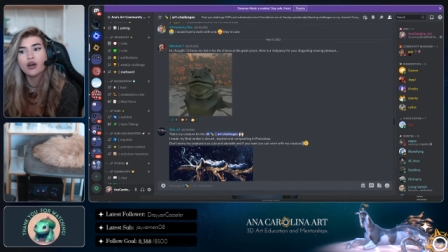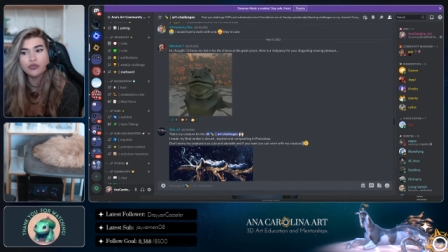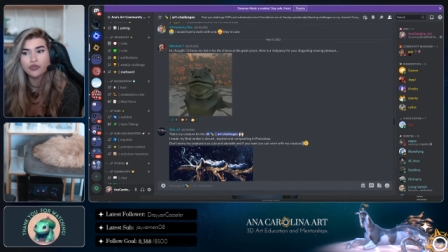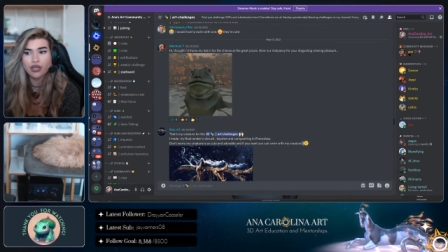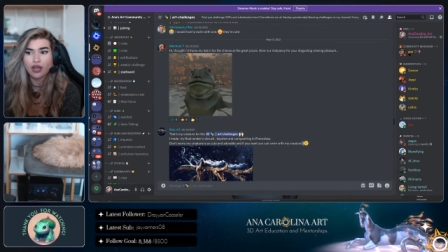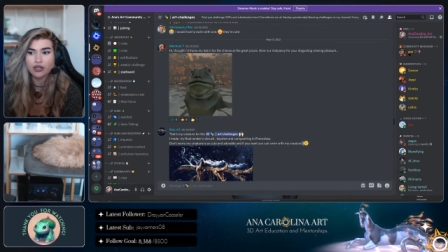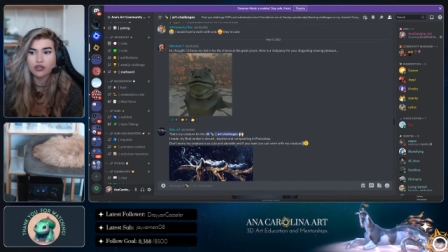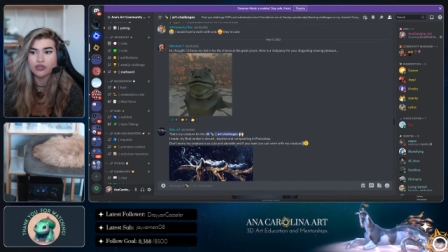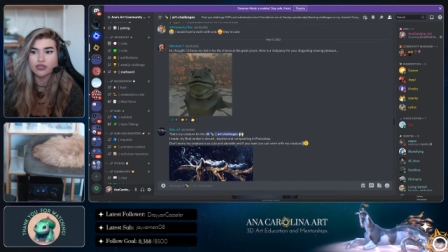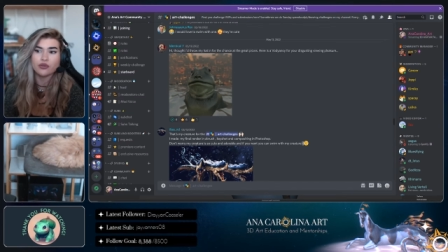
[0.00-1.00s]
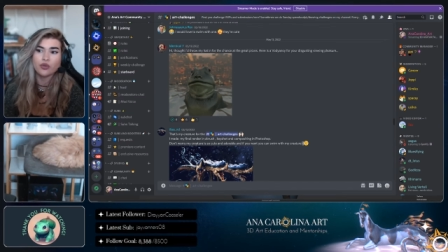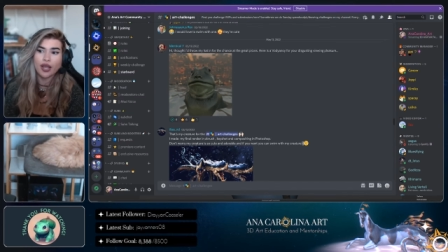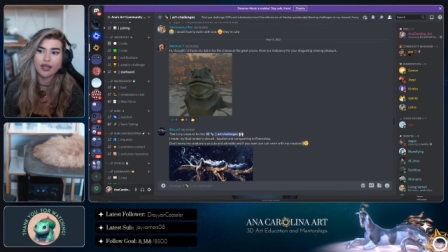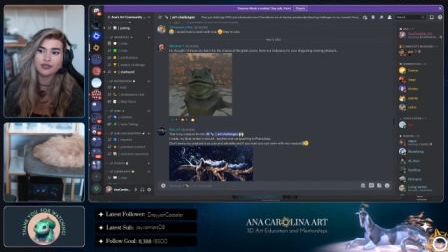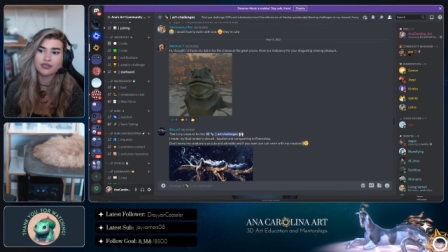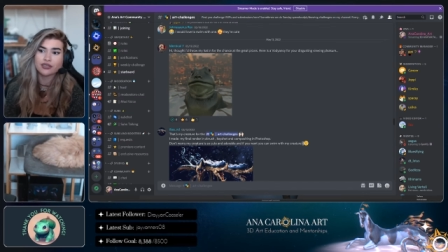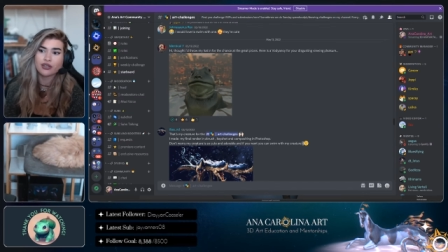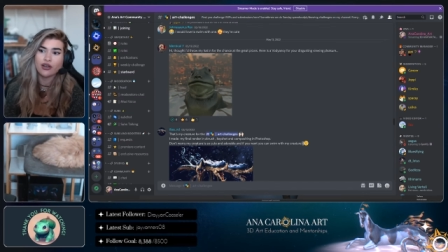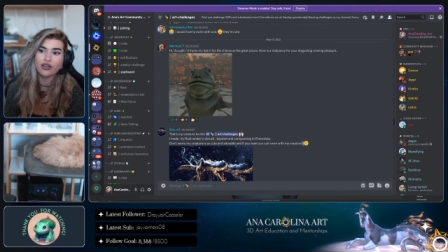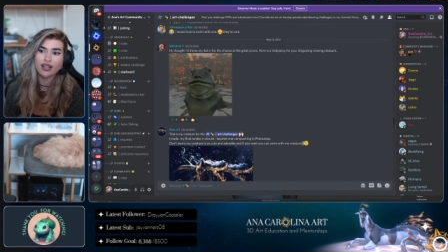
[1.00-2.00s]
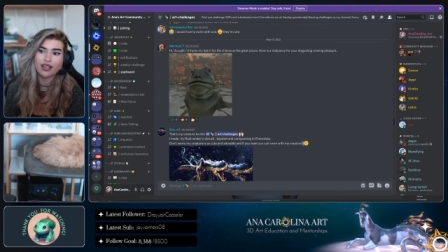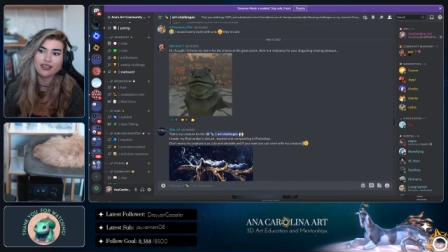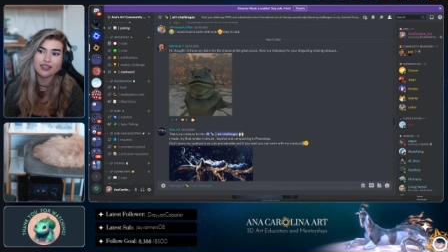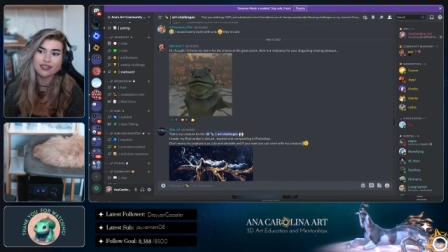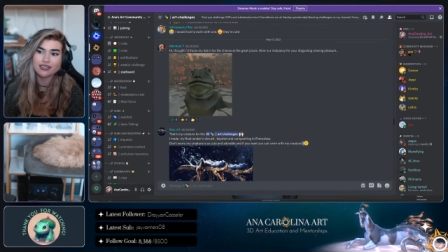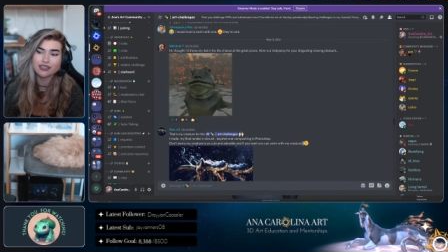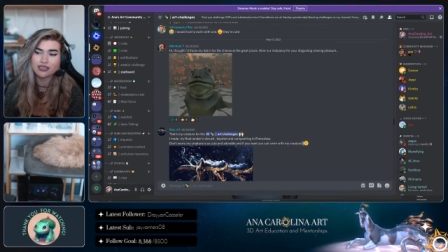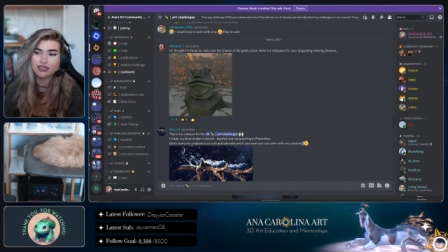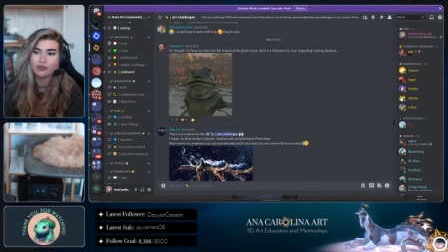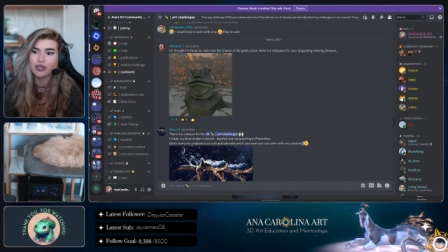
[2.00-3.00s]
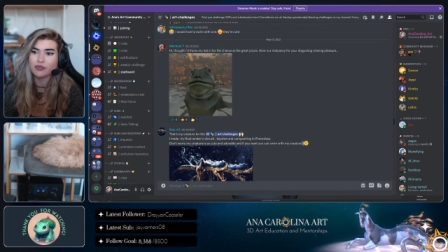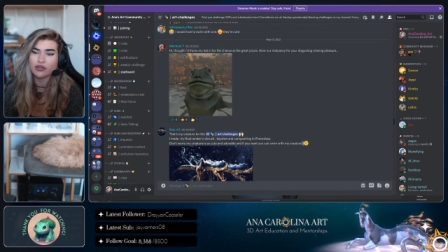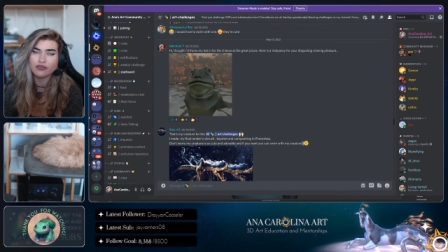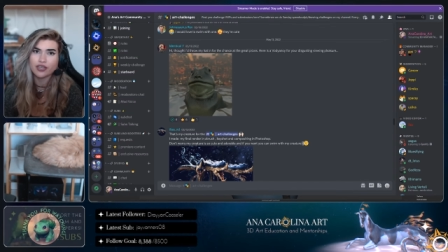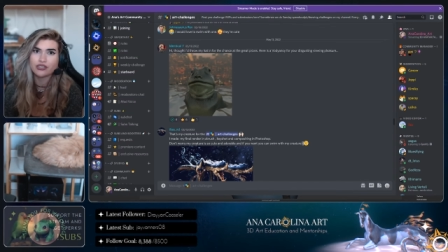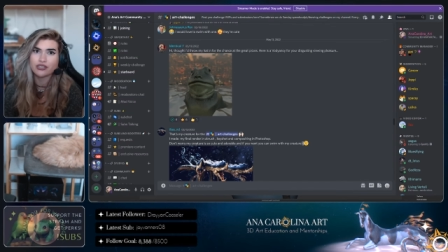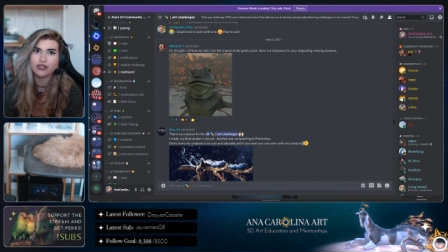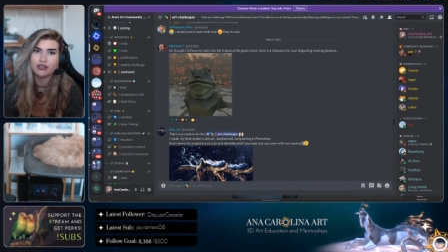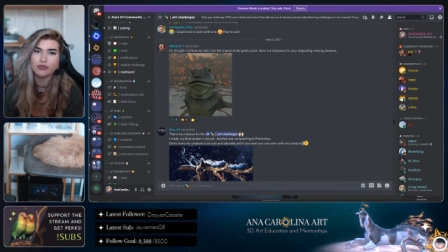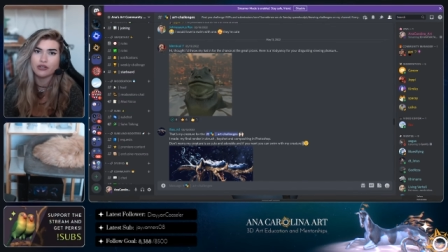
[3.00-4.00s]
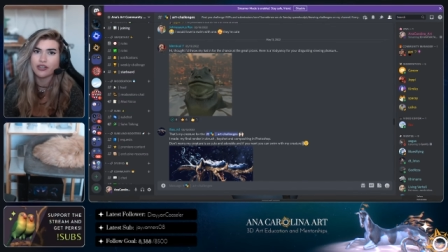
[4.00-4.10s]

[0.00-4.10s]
all of the articles I write on like things like discipline, motivation,